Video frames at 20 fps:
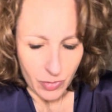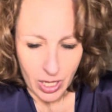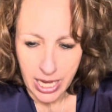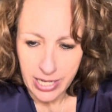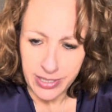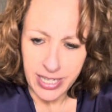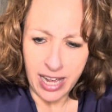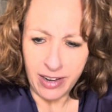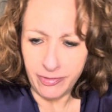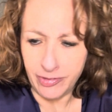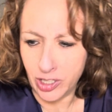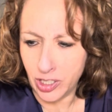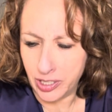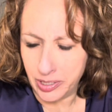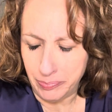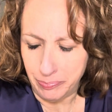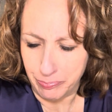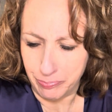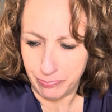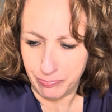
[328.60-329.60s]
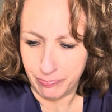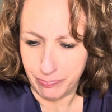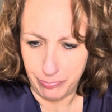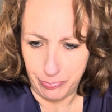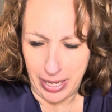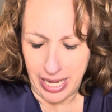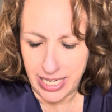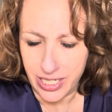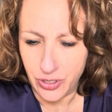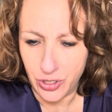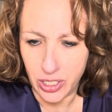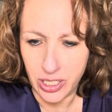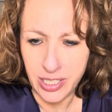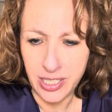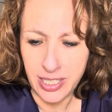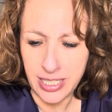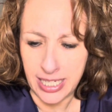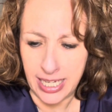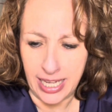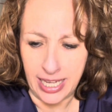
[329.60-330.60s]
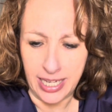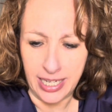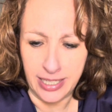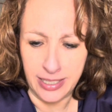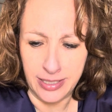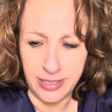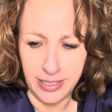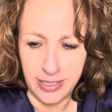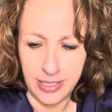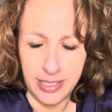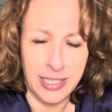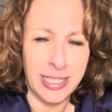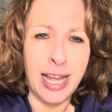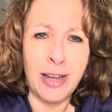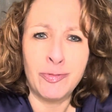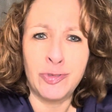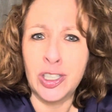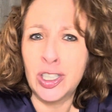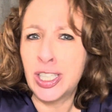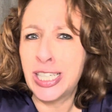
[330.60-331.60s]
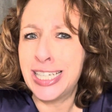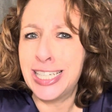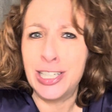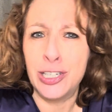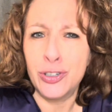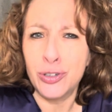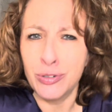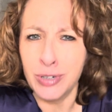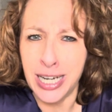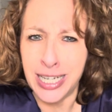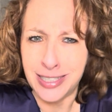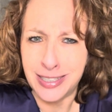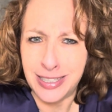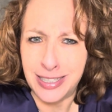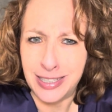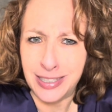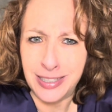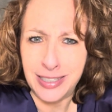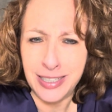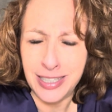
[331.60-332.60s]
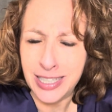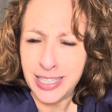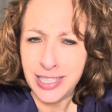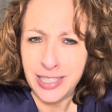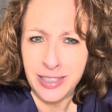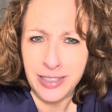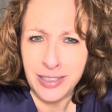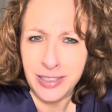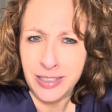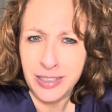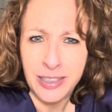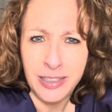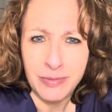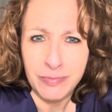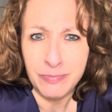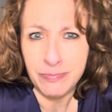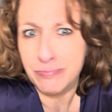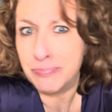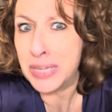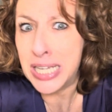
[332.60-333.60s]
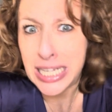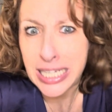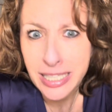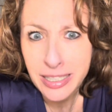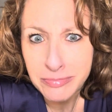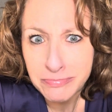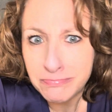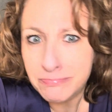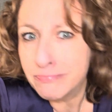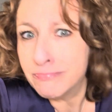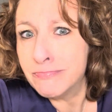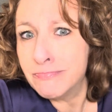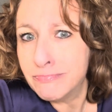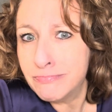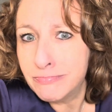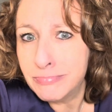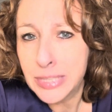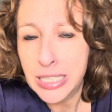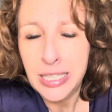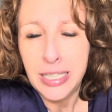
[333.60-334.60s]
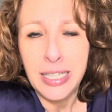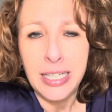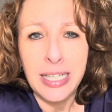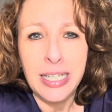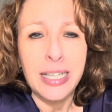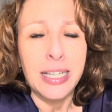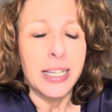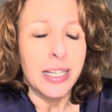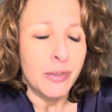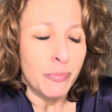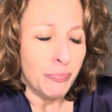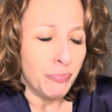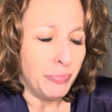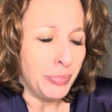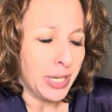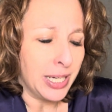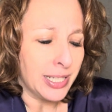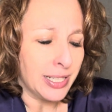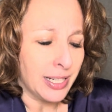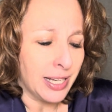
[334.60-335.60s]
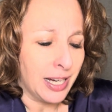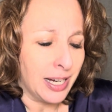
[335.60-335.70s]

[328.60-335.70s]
not very patient and not very interested in me. But